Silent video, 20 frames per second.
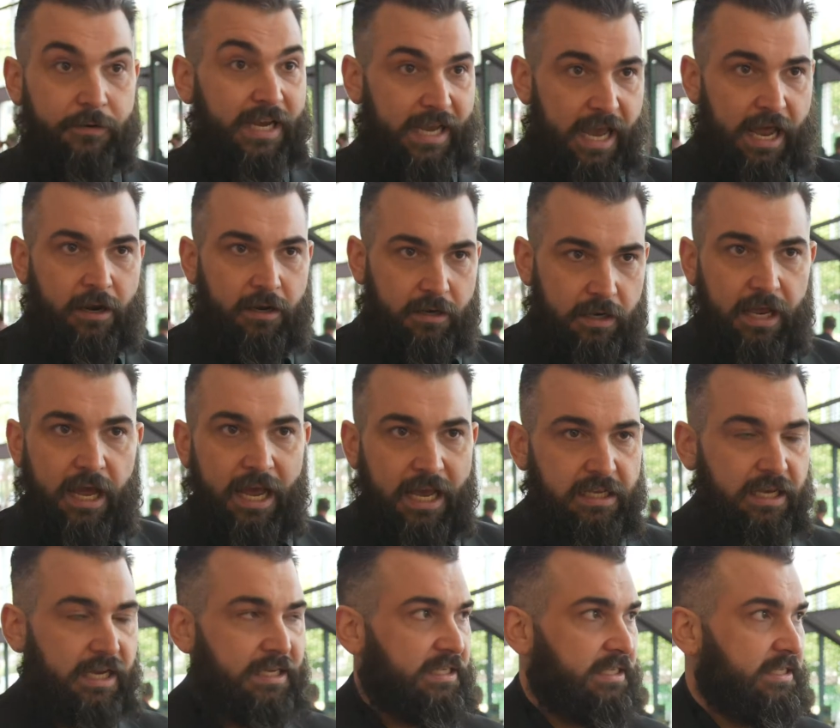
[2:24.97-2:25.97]
Again,
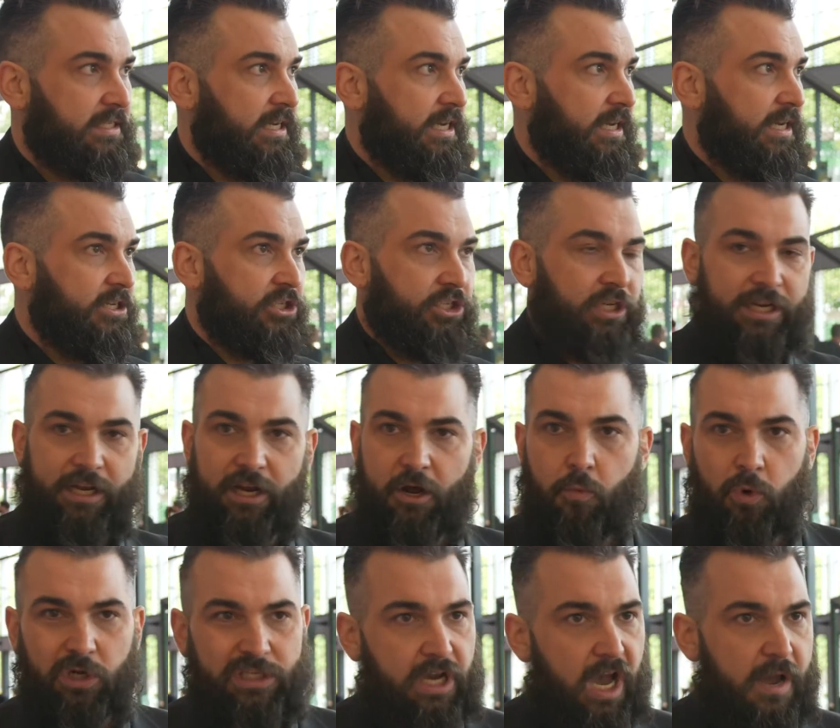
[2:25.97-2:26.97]
as I said initially,
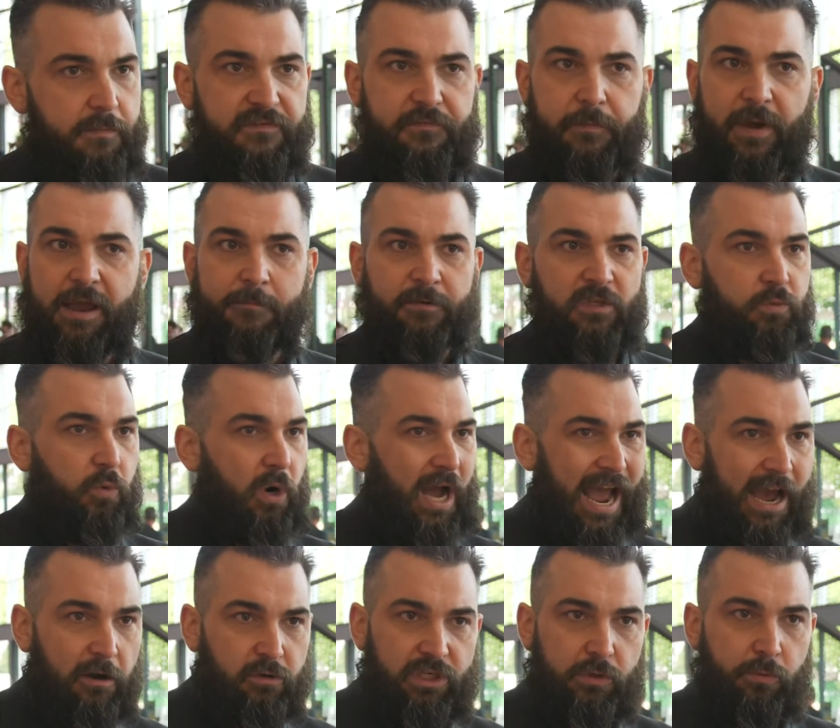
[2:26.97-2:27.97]
what type of payments,
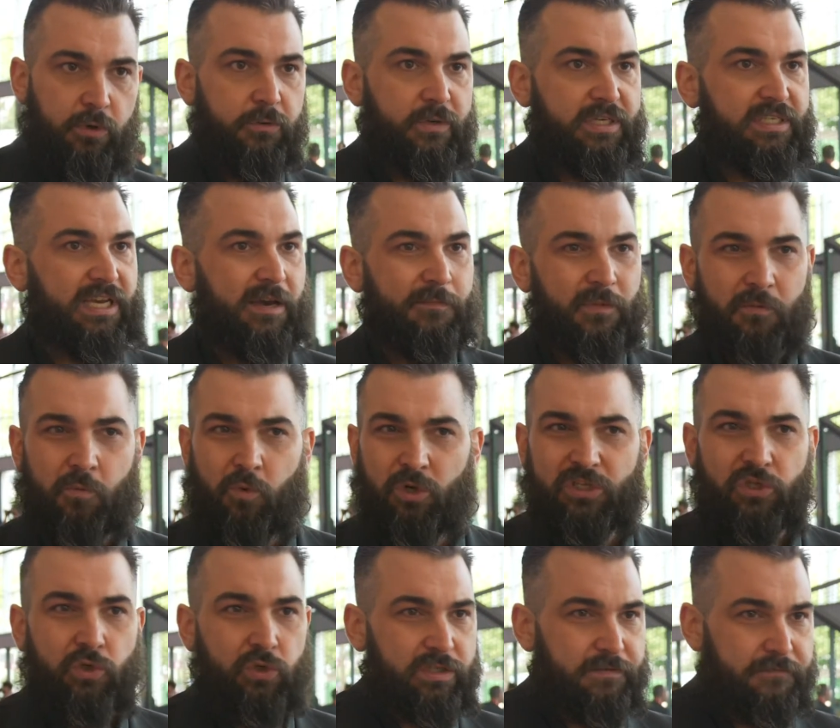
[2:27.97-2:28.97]
how do you want to accept them,
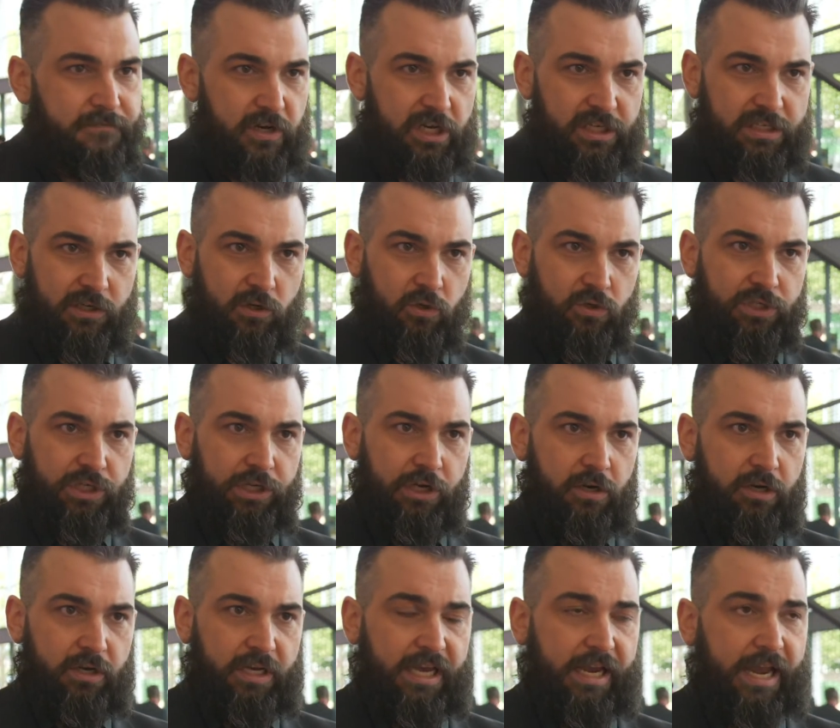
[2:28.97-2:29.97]
what sorts of verticals are you
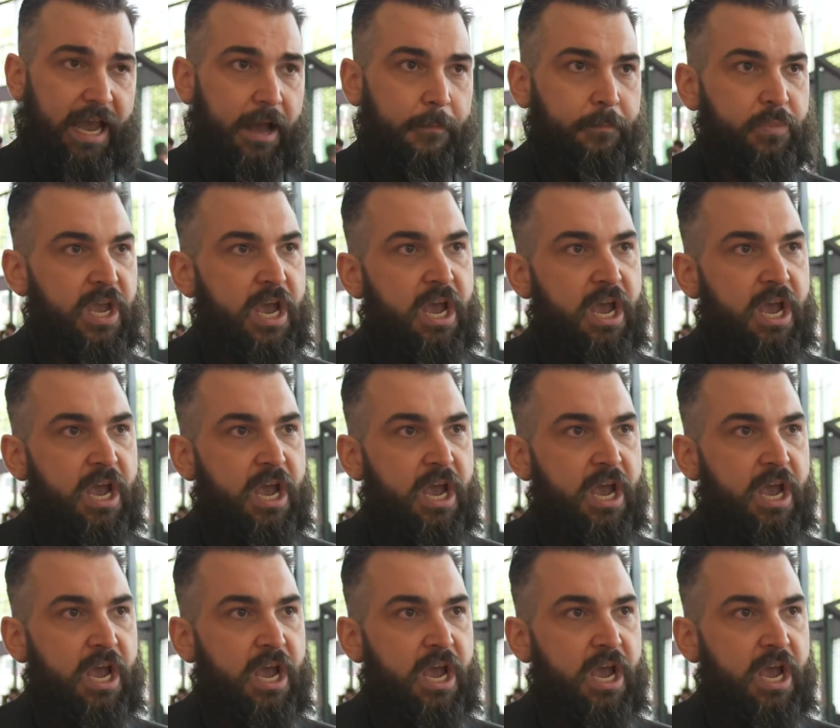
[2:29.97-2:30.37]
looking at?